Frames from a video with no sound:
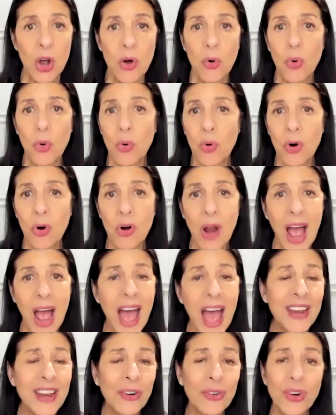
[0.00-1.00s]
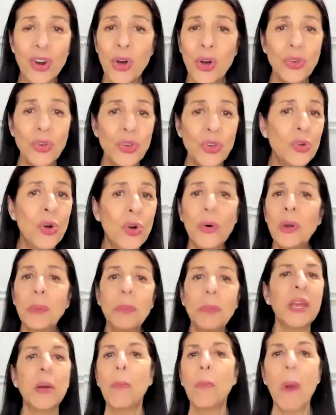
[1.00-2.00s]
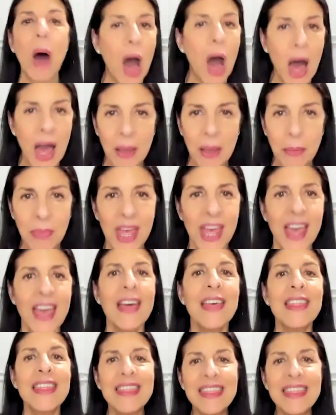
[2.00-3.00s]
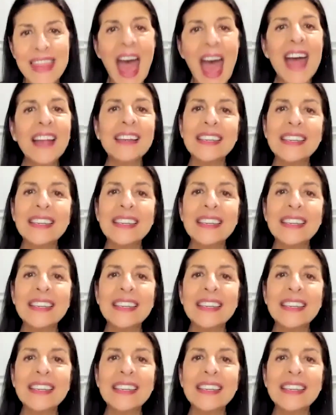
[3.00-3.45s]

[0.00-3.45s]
Or I don't know, you go and be a mime. That